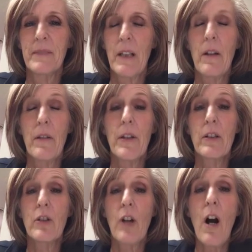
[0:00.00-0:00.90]
The
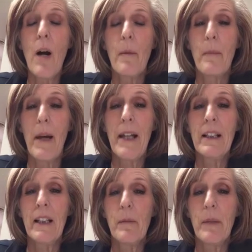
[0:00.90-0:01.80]
job
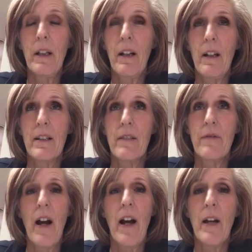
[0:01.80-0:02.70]
mainly because
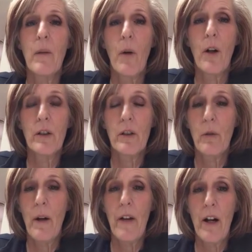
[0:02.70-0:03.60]
if I worked a
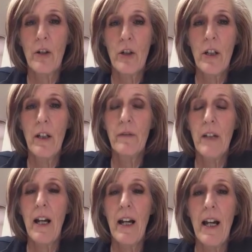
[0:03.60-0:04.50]
12-hour shift,
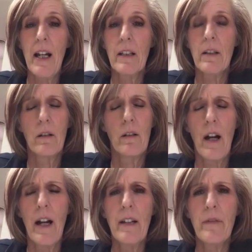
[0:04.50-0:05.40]

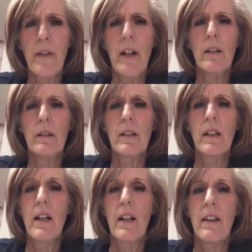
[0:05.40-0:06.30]
I felt
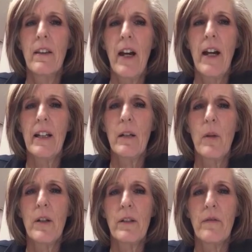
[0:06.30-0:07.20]
that it
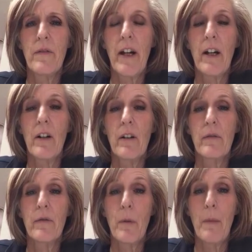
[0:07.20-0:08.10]
wasn't fair
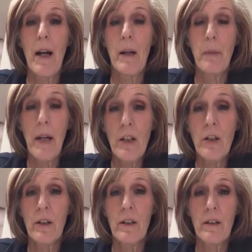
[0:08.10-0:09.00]
for my
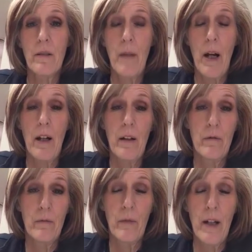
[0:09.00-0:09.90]
patients, my
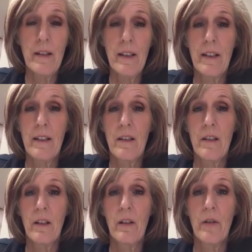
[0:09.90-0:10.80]
residents,
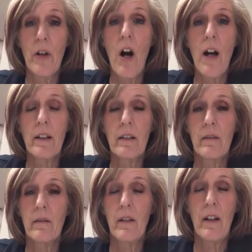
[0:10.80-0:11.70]
to not
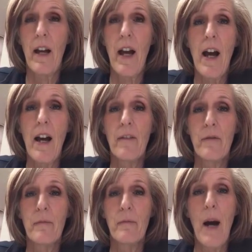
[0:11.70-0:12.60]
have
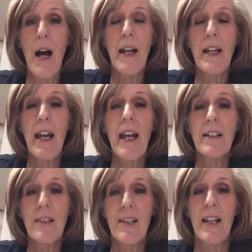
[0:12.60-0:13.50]
my
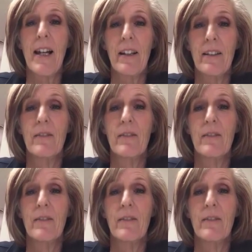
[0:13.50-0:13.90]
headset.